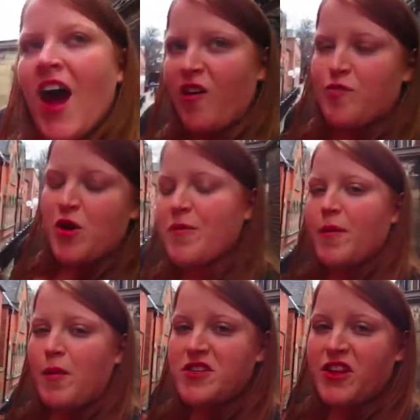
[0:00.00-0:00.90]
I brought
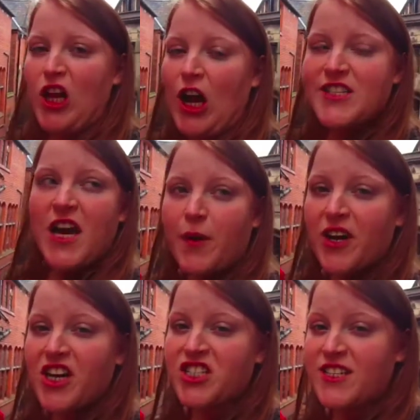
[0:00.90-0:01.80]
Mum up to the clock tower
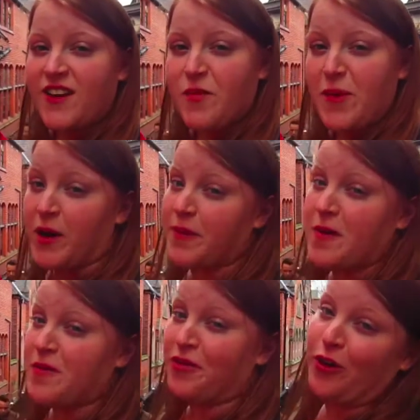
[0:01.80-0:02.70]
because she's never been up
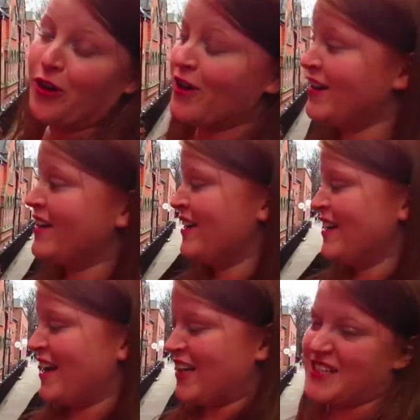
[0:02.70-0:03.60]
here before.
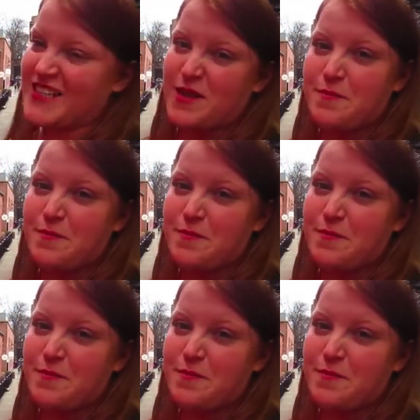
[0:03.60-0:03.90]
And she's oh,